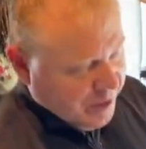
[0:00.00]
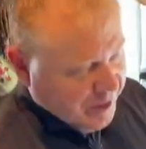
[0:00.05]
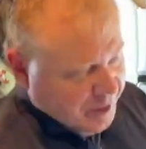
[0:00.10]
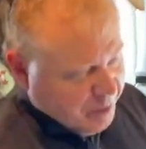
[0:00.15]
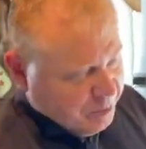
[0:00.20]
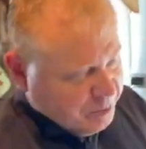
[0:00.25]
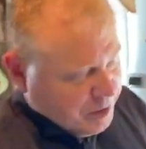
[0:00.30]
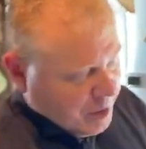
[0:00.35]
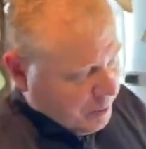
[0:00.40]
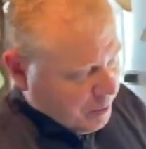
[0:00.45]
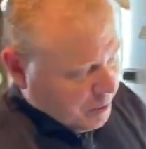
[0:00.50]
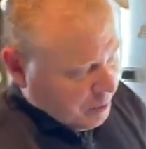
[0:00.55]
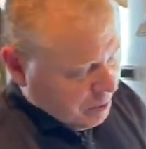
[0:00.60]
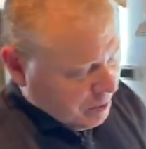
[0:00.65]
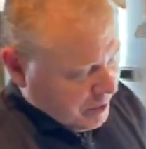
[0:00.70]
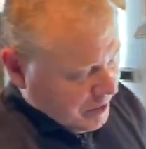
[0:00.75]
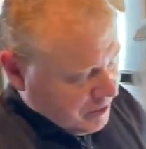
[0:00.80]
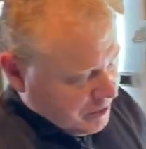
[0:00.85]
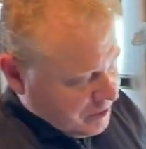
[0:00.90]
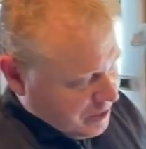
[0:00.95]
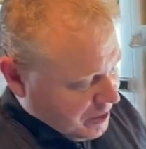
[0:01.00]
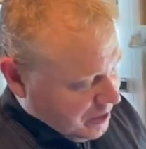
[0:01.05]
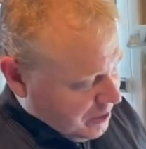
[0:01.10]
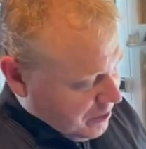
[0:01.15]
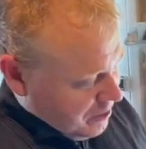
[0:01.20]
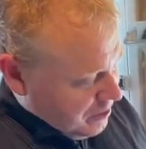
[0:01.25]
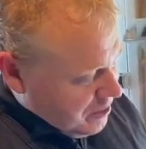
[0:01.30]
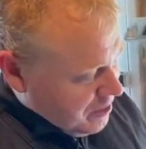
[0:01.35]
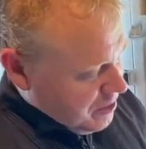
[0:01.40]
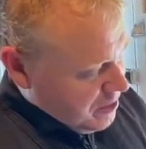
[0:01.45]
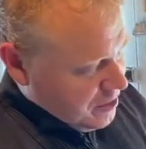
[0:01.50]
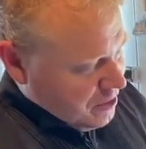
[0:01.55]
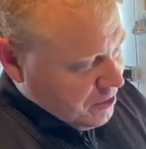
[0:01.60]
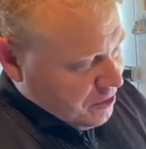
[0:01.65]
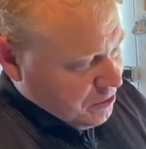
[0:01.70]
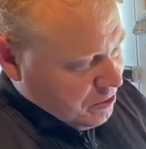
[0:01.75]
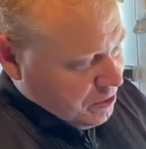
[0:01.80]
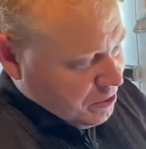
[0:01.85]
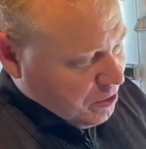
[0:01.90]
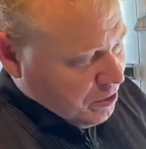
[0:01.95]
a proper place setting
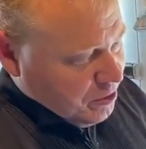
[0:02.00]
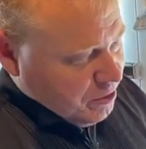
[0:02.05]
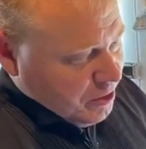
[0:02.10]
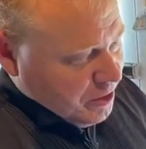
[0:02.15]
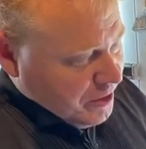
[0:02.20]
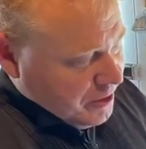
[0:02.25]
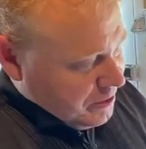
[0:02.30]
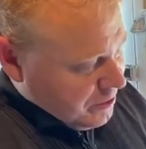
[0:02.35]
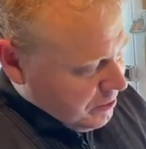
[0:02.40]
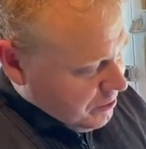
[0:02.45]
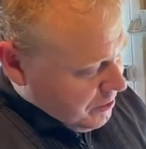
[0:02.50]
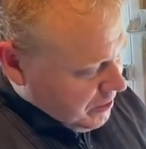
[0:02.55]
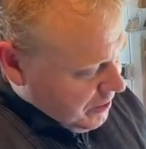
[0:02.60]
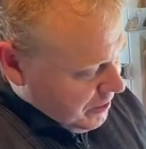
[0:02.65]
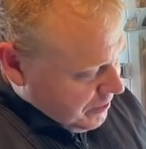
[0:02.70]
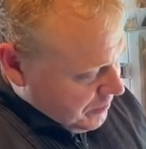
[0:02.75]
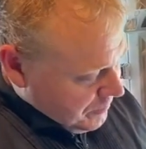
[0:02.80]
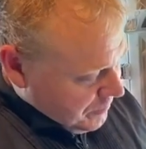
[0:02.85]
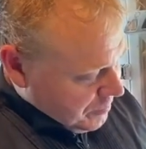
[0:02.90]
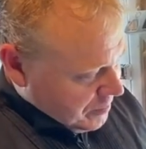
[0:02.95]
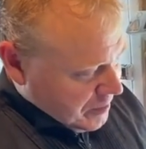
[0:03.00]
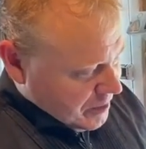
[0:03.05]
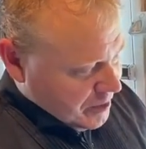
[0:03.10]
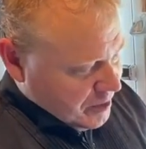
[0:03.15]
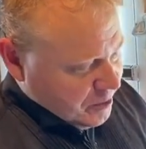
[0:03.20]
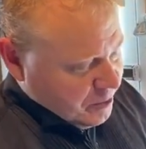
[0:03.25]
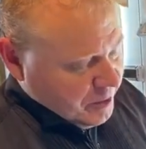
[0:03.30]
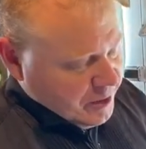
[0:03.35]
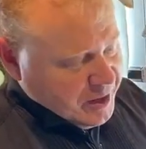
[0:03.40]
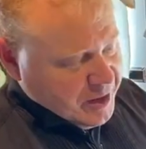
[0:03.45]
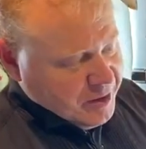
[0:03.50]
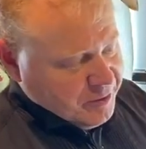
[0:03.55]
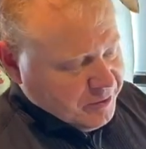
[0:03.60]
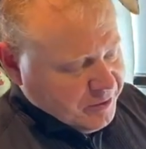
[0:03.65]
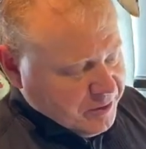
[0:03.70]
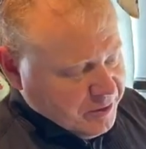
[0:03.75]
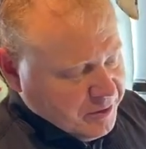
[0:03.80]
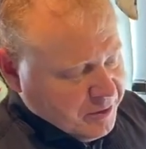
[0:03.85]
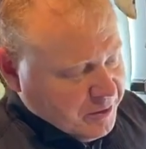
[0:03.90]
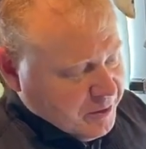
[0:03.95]
should look like, okay? We have
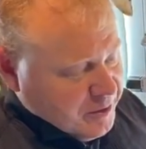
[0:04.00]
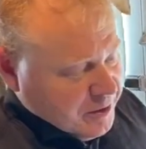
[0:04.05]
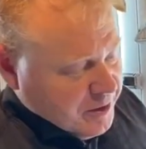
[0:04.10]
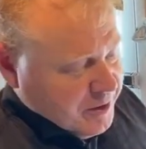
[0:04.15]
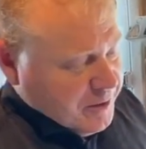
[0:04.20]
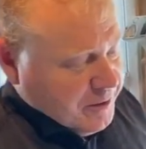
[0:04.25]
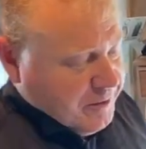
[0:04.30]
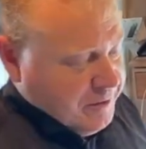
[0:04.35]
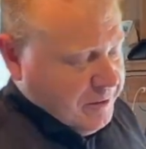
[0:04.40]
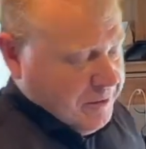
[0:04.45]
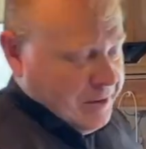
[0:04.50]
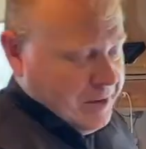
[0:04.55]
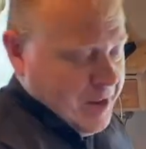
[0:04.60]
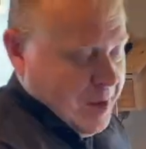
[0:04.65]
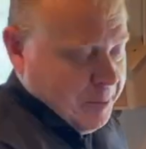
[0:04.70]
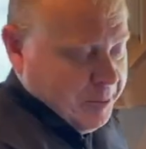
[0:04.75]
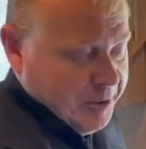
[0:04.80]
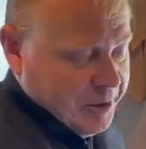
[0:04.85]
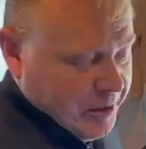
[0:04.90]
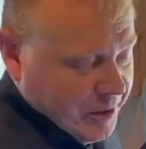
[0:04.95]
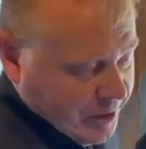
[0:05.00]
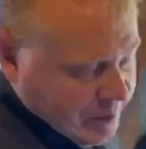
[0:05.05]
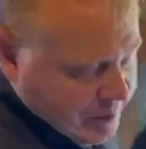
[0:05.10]
the napkin on the